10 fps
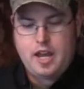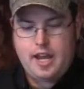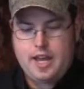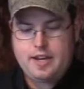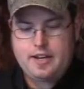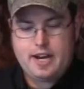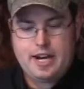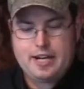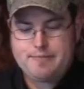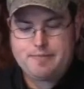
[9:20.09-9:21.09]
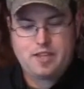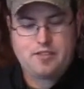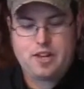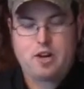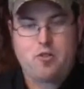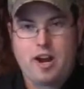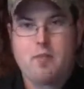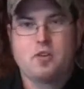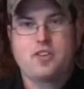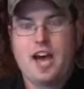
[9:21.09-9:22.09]
And this is an
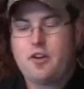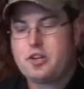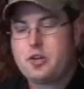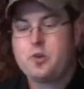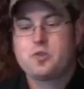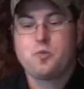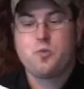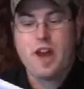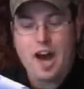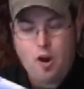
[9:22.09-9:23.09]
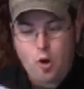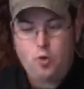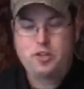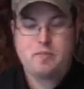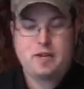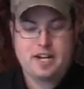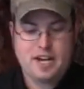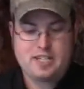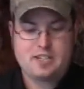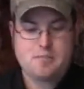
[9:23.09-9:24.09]
incredible towel to use, not only
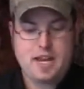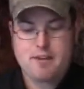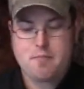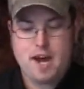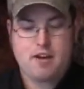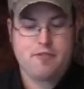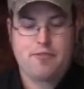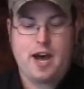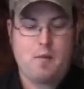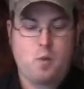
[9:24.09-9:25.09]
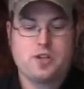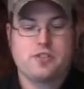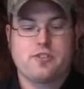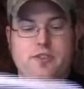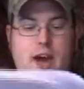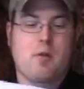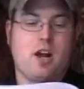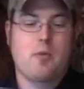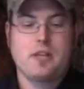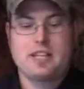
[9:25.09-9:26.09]
because it's made of microfiber, which is a fabric
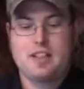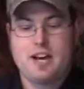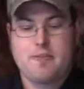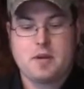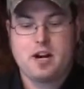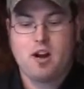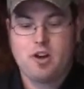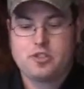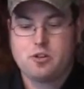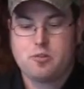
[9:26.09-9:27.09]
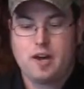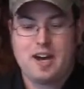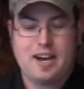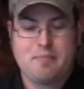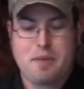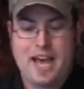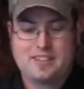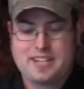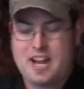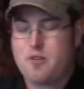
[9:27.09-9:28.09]
I really love, but it also
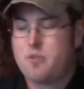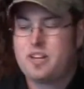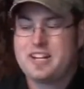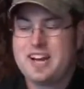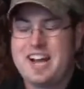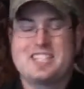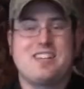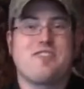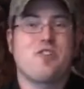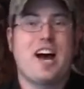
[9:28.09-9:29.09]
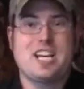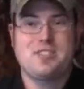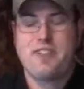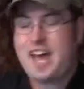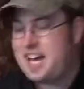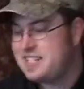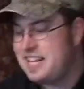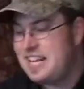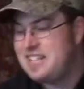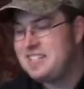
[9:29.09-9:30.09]
packs down really nice. It dries fast
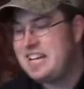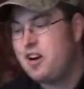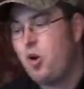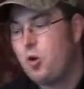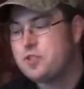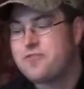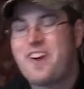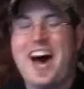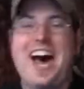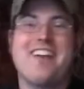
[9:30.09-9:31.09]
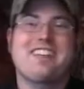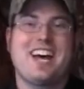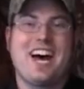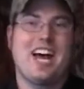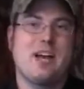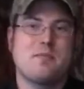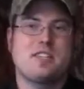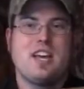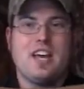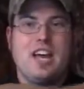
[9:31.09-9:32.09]
and easy, and it holds 5
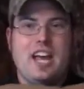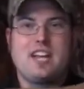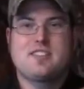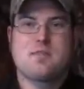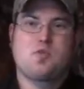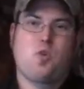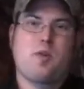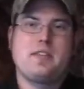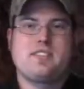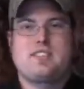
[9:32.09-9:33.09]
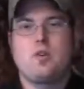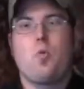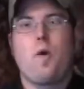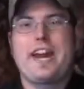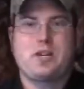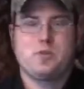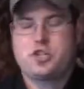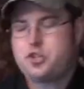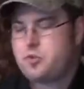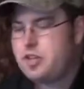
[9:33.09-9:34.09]
times its absorbency weight,
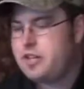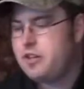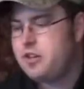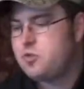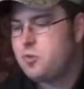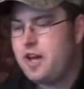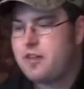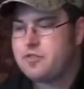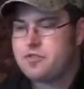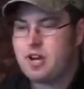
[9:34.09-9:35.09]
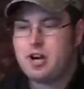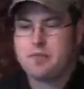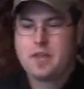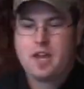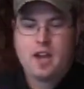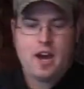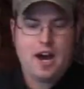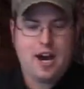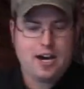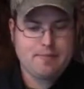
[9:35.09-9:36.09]
which is really good as well. So
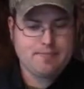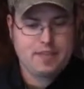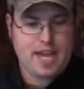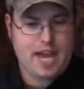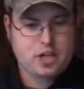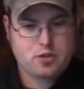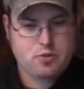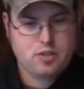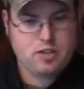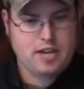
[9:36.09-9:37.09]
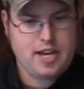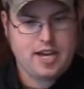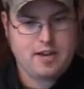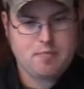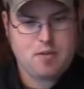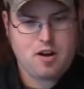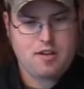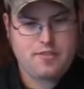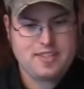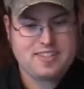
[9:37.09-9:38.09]
the actual part
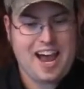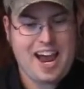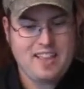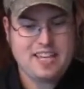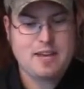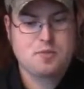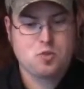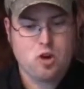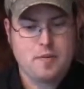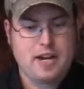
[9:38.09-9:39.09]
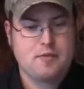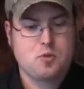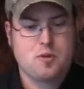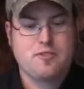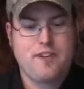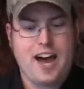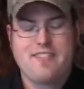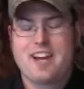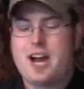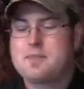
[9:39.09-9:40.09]
of it's highly absorbent. It absorbs
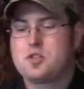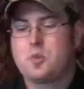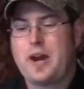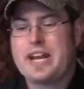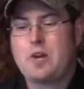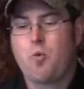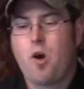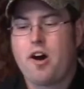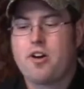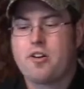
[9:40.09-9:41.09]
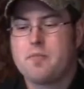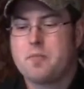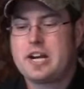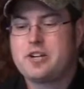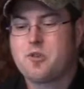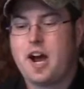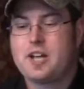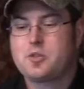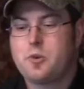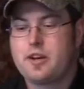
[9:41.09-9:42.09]
5 times its weight in water, but it
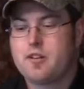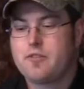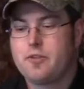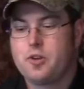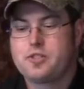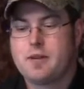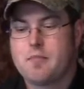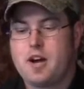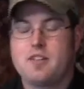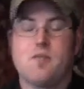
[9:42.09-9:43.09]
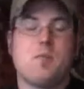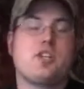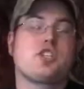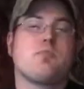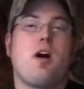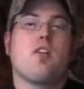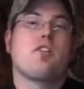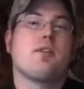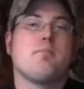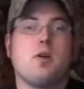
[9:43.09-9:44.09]
dries quicker and folds up much
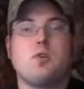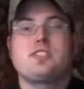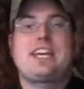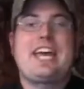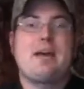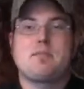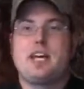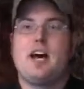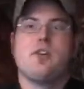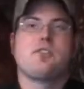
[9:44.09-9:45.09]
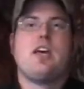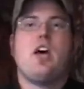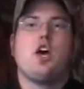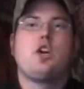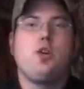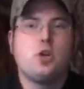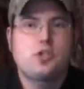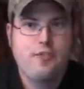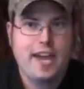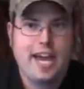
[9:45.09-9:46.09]
smaller than most camp towels.
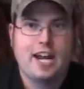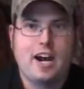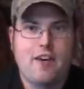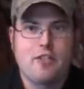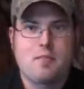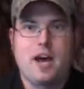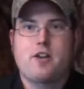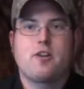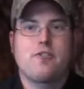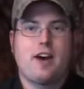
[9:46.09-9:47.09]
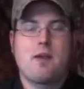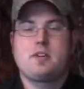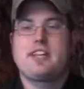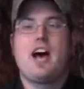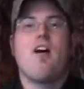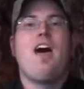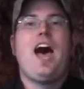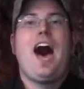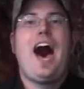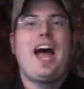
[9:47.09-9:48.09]
Huge fan of the microfiber towel.
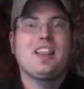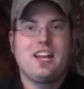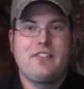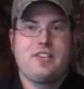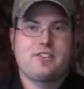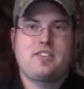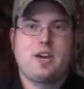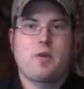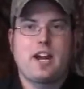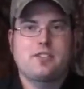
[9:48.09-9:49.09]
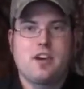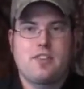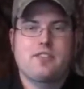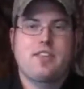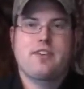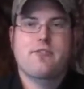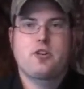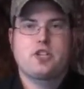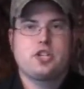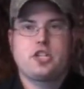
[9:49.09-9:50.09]
I love this thing. When I saw this thing
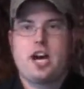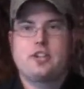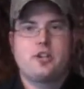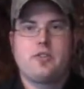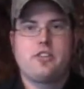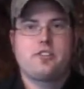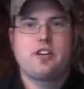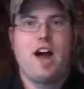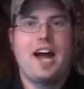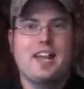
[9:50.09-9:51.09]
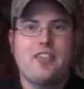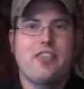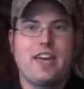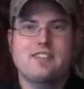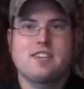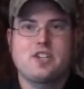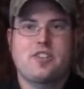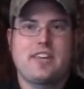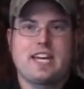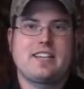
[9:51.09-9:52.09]
first at SHOT Show this year, I didn't think such
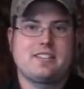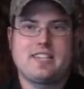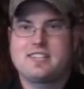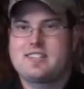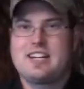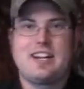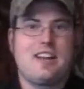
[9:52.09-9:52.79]
a thing existed.